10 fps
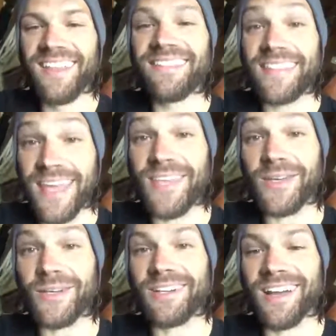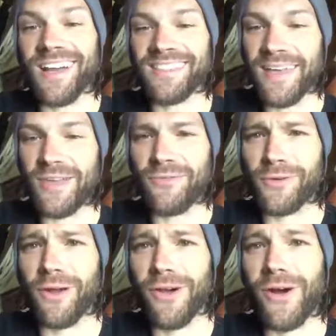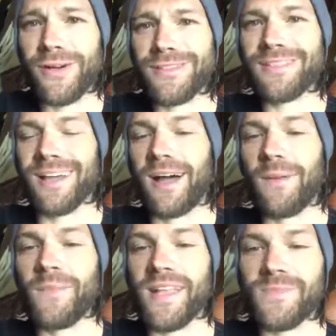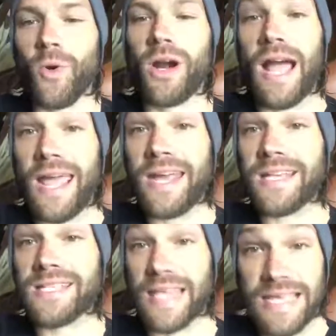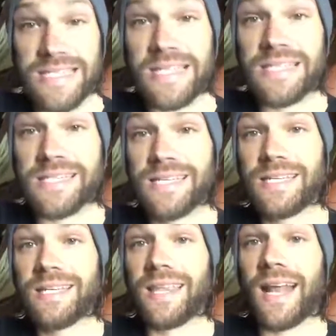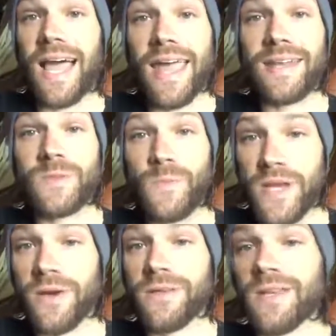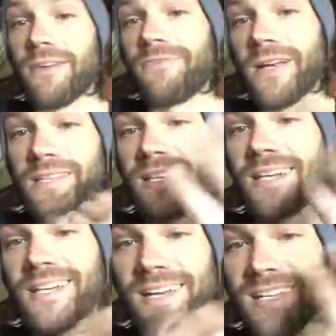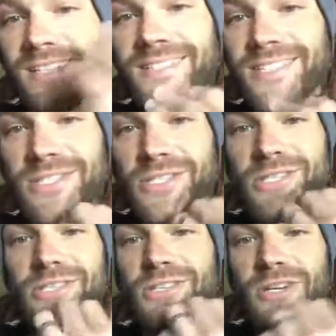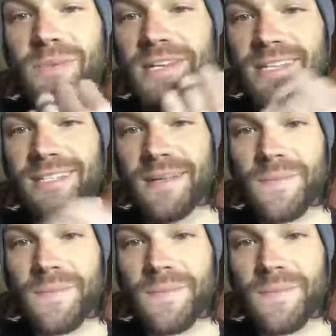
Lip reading: Thank you. Thank you for all the hearts. It's more hiatus laziness than hiatus beards. I finally like kind of trimmed it.